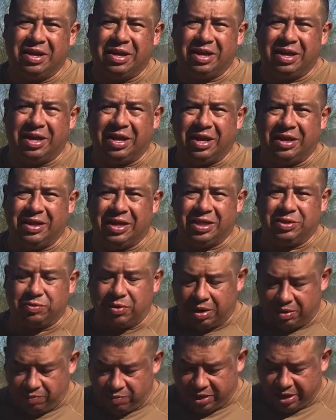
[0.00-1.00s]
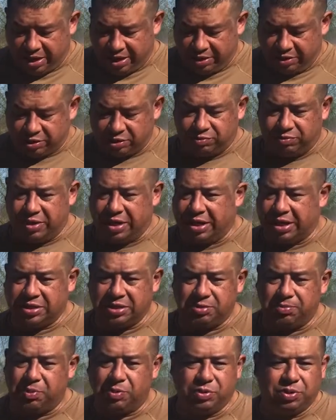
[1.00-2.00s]
And that's why I use red
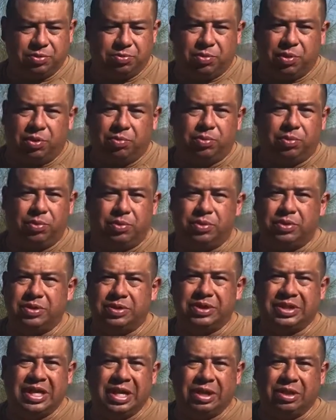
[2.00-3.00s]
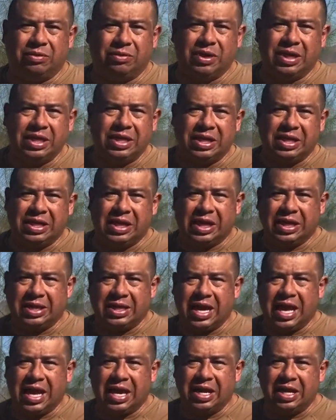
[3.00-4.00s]
as opposed to purple or yellow or anything like
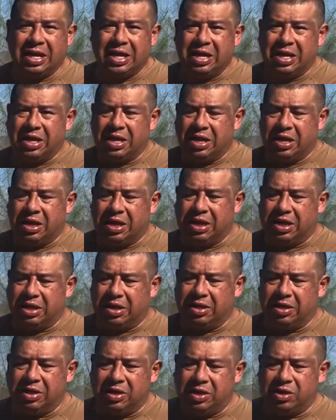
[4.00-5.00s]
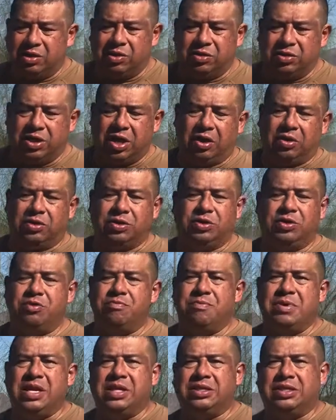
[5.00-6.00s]
that. Those colors do
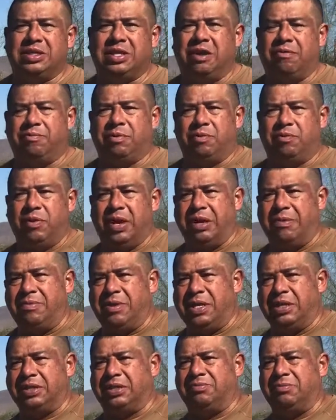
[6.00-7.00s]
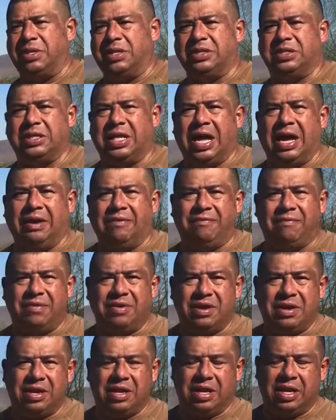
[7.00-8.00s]
mean stuff, but red means life
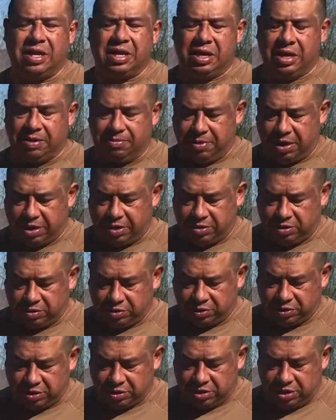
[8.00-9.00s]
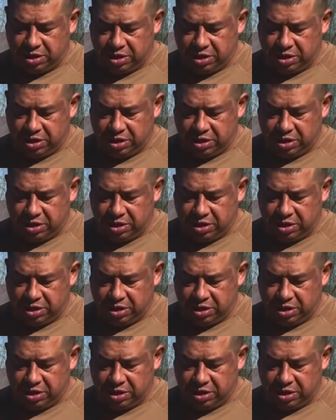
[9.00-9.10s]
in my culture.